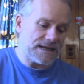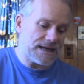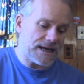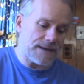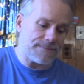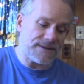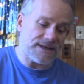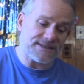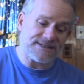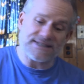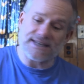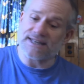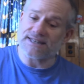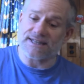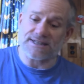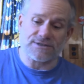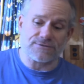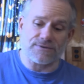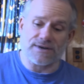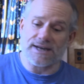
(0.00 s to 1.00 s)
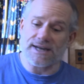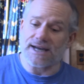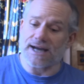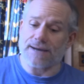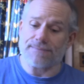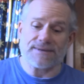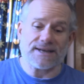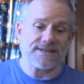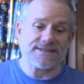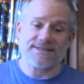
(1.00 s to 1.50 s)
I'm not saying that's right.
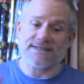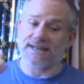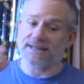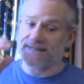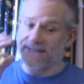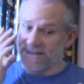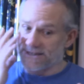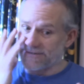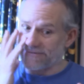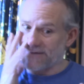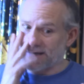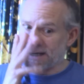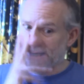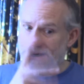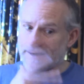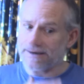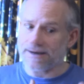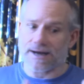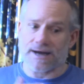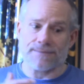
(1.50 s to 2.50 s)
I'm not saying that's fair.